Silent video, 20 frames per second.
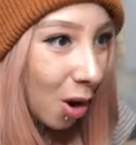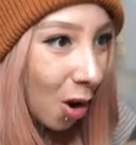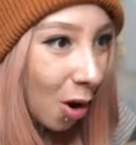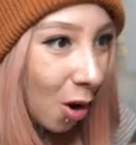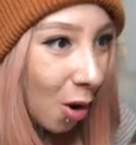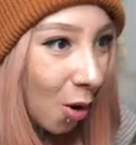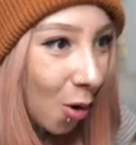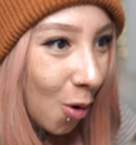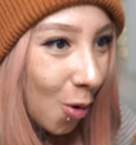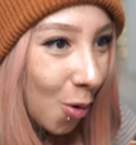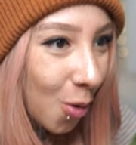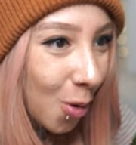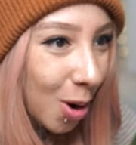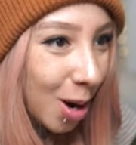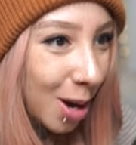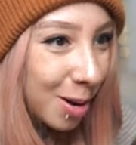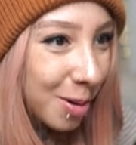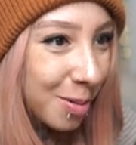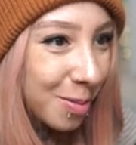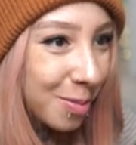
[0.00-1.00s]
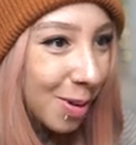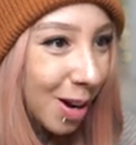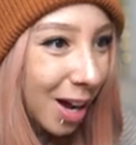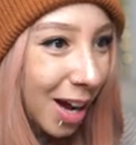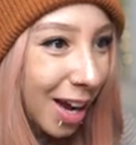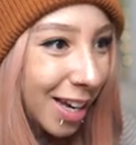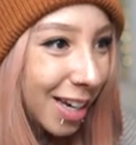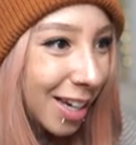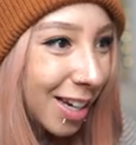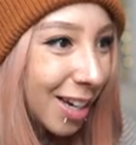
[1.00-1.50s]
Oh
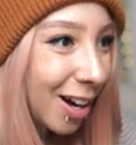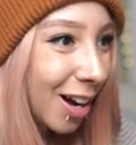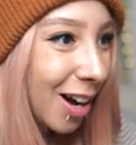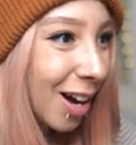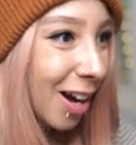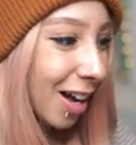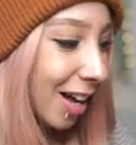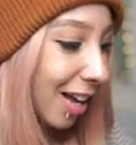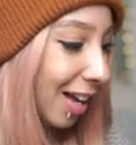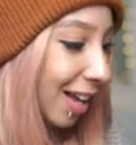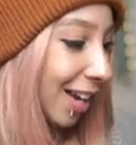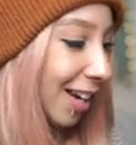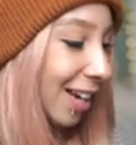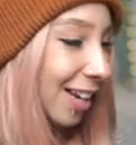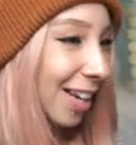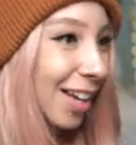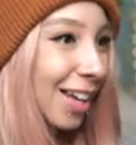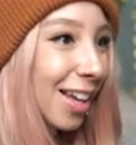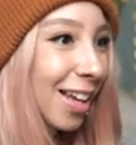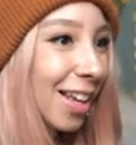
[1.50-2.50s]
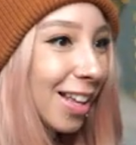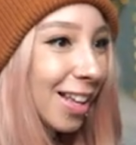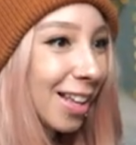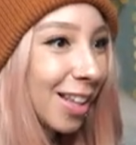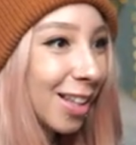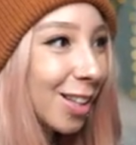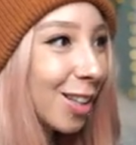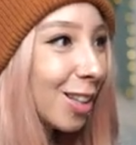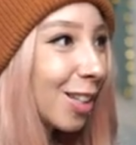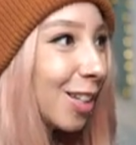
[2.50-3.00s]
my god.
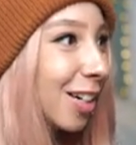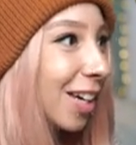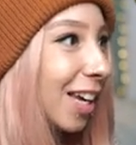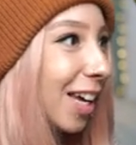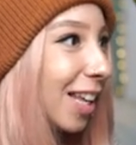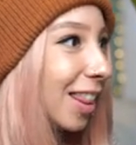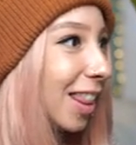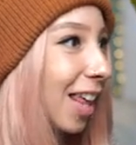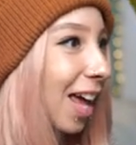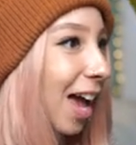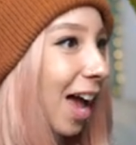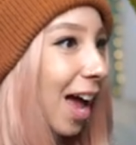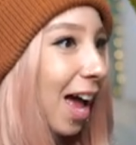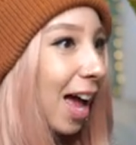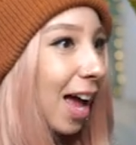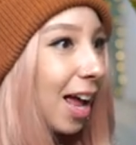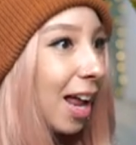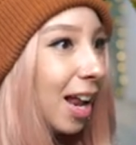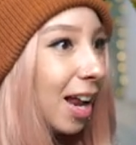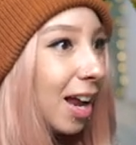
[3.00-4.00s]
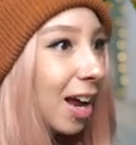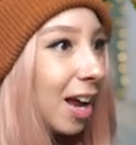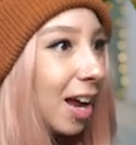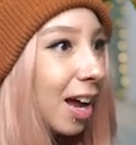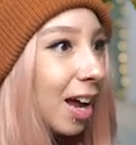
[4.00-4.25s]
Look at that.